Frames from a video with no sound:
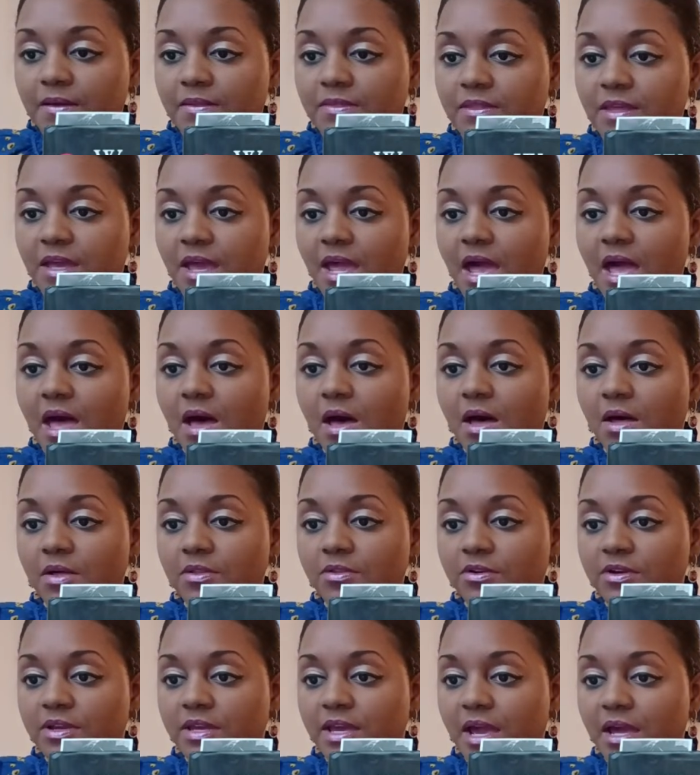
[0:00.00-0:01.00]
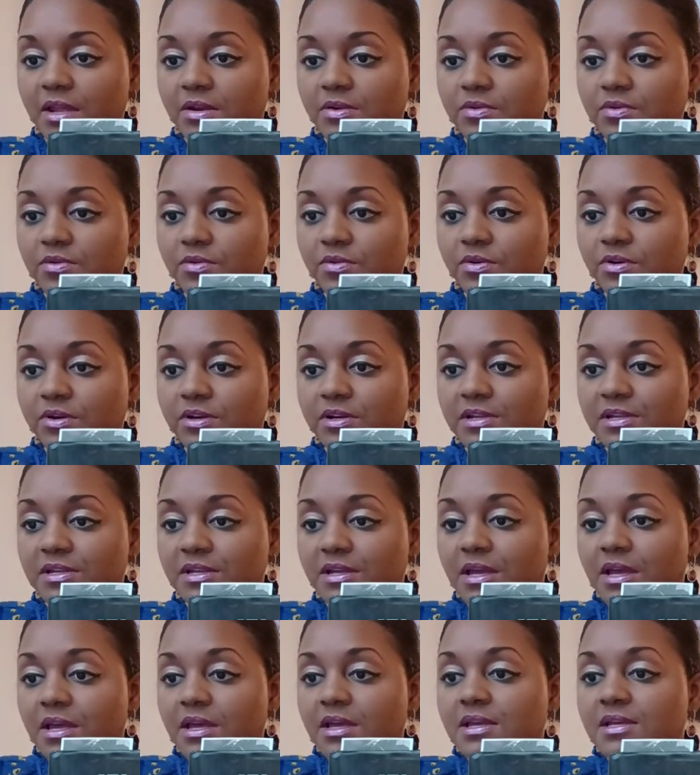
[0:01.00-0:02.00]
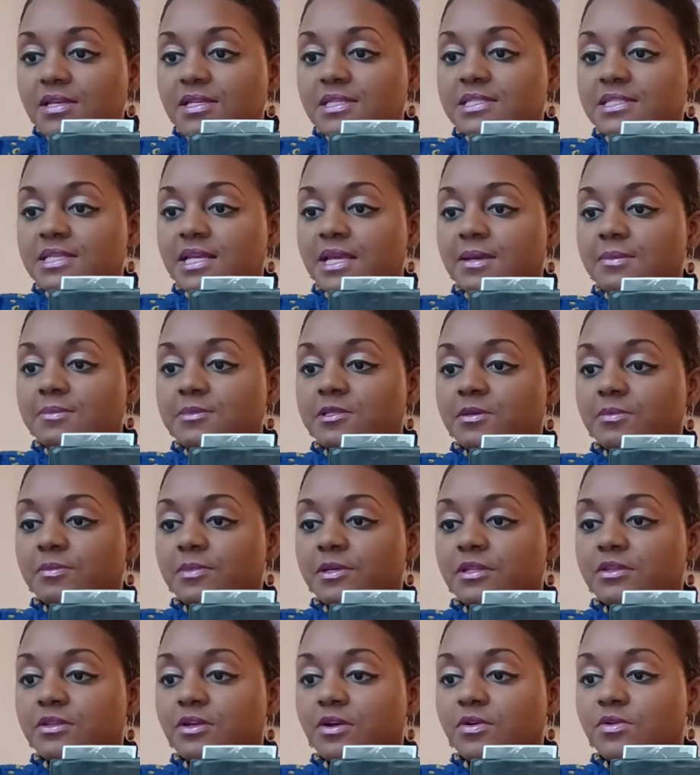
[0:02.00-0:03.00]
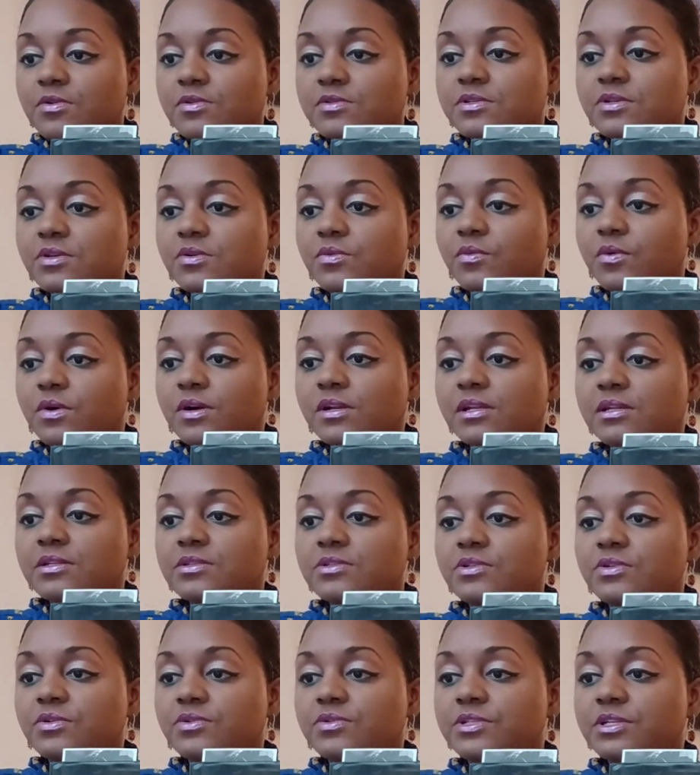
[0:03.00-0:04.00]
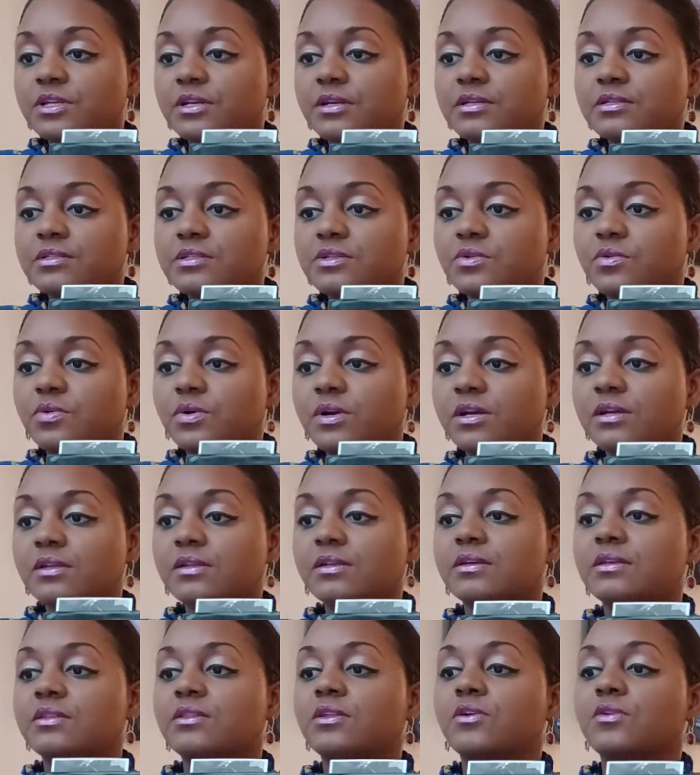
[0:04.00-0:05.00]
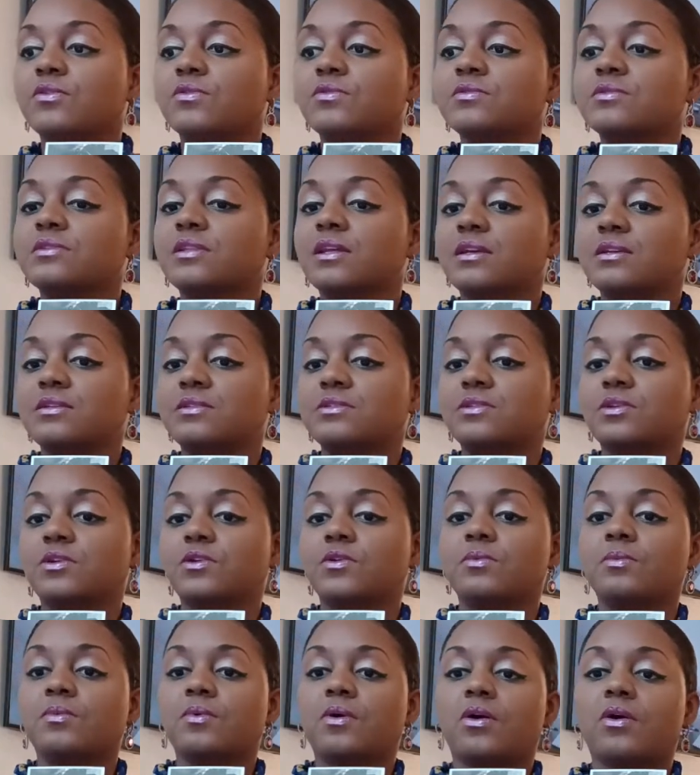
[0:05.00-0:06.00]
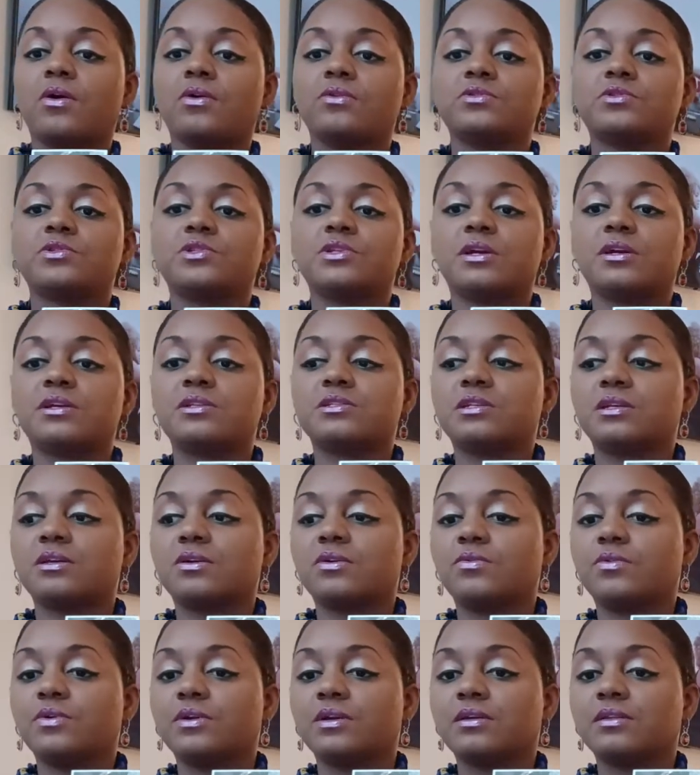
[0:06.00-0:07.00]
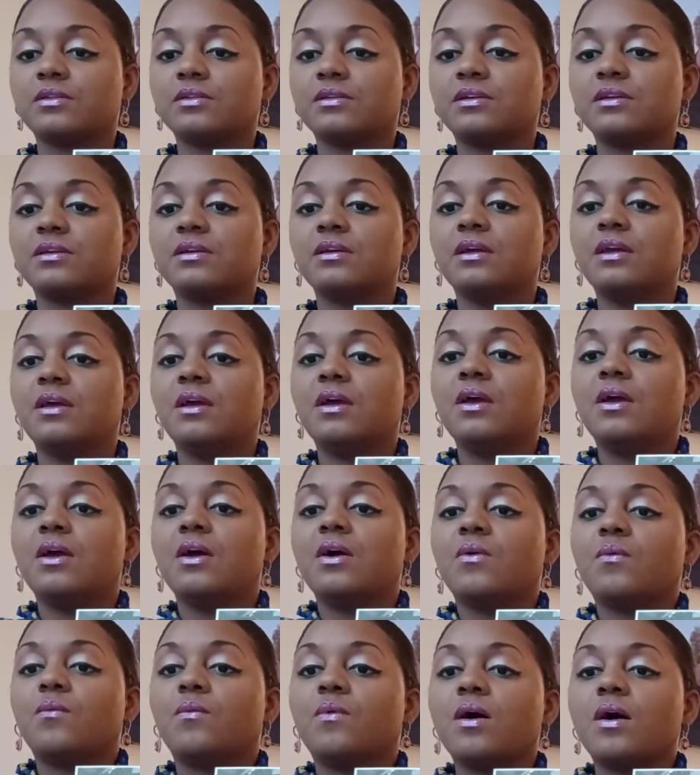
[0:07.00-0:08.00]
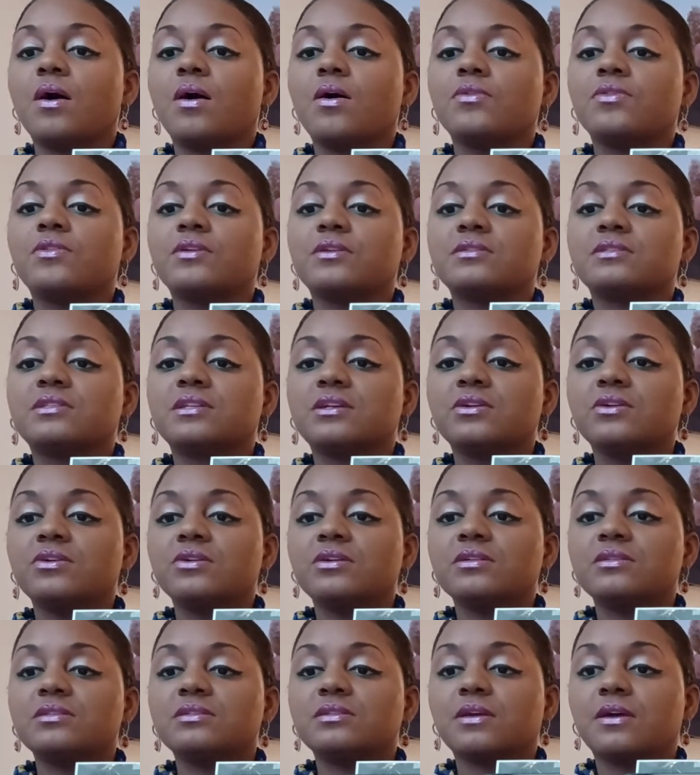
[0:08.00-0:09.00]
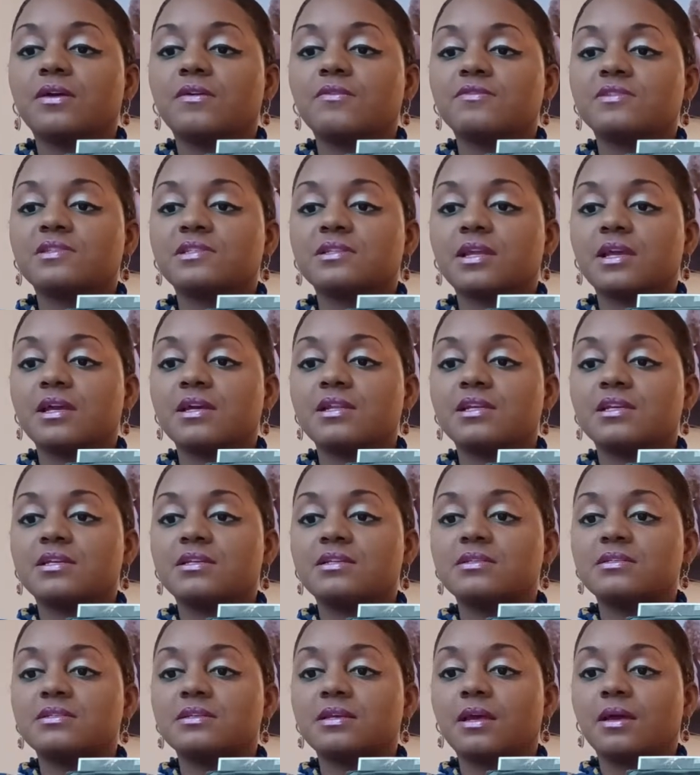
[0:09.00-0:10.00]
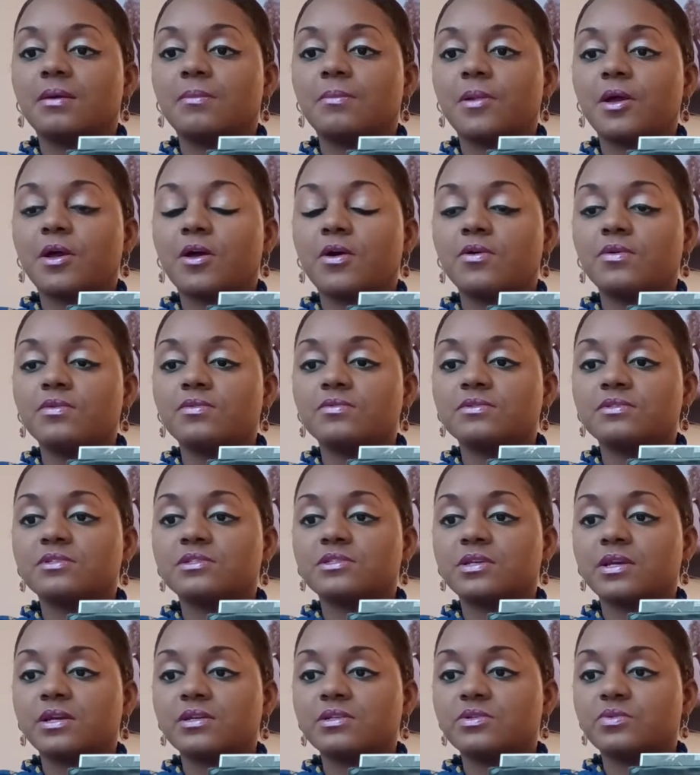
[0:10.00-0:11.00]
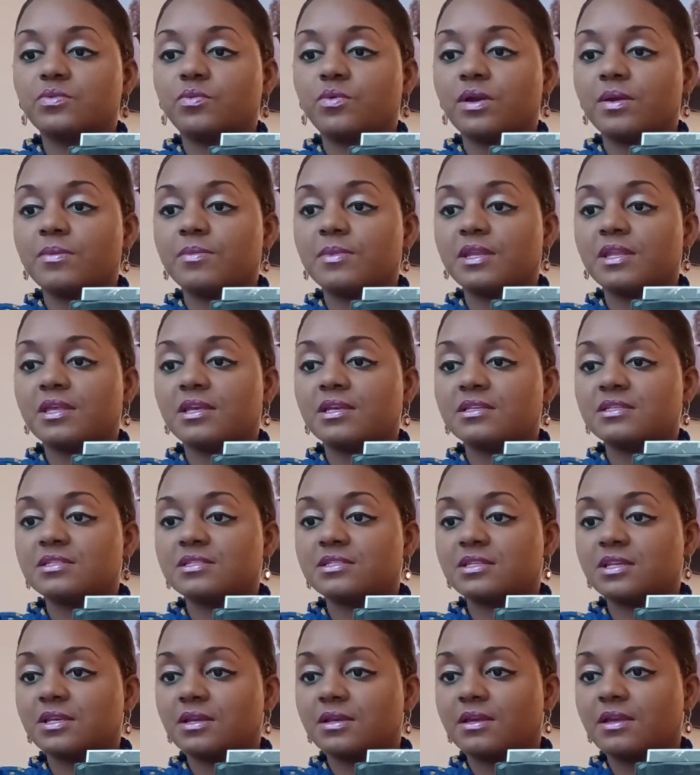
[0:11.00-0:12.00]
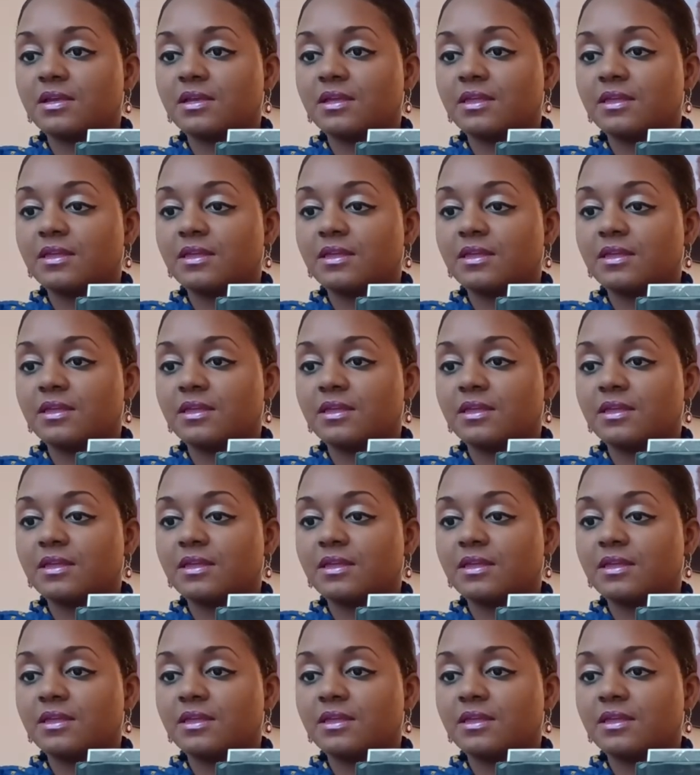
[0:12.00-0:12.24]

The other category seem to be those who wanted to judge quickly those they assume are judging quickly. While the dearest of studies about such women itself